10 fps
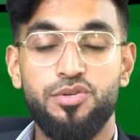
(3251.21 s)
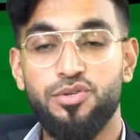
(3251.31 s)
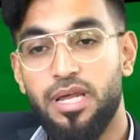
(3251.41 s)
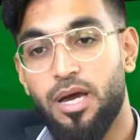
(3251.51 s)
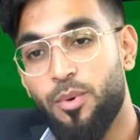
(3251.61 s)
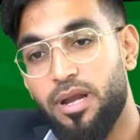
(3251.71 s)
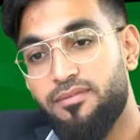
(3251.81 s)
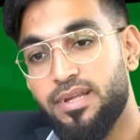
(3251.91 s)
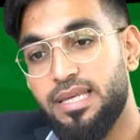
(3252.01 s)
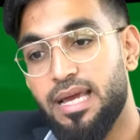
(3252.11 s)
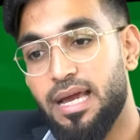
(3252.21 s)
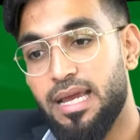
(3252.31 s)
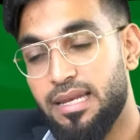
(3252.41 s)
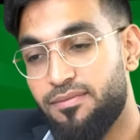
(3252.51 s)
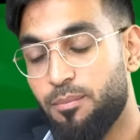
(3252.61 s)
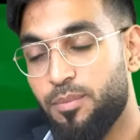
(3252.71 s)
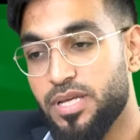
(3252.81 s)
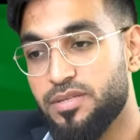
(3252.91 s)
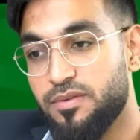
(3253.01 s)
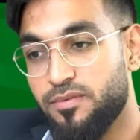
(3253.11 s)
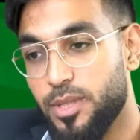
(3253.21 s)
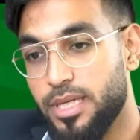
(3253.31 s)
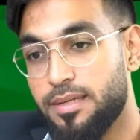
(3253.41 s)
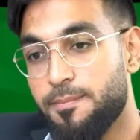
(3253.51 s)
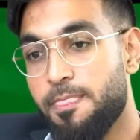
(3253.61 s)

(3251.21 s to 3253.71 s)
to now wherever they are in different parts of the world.